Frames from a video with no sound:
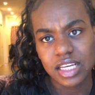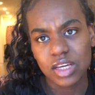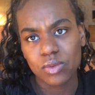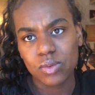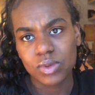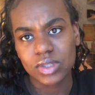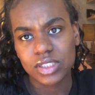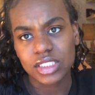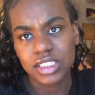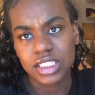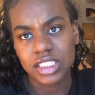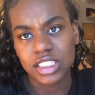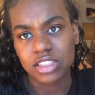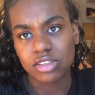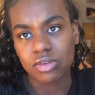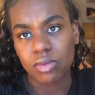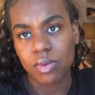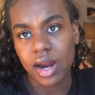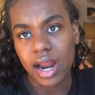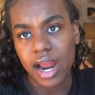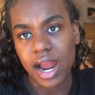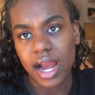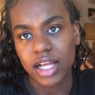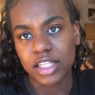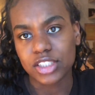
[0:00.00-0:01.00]
It was a year
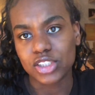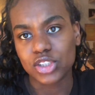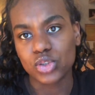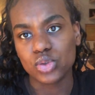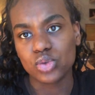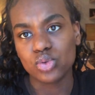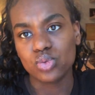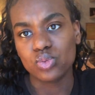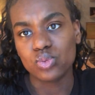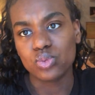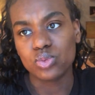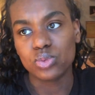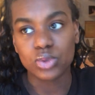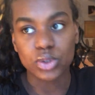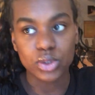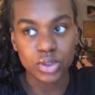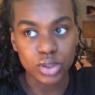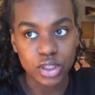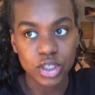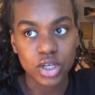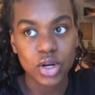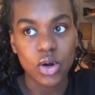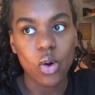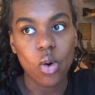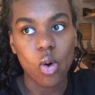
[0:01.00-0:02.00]
where I had to
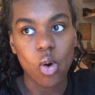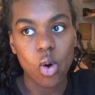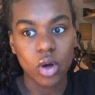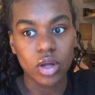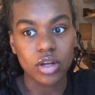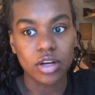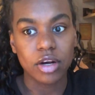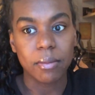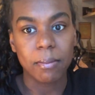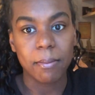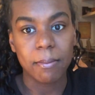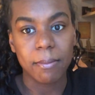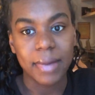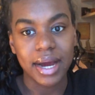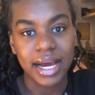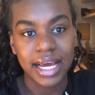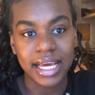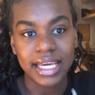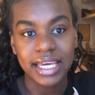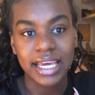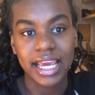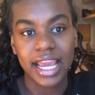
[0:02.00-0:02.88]
work on my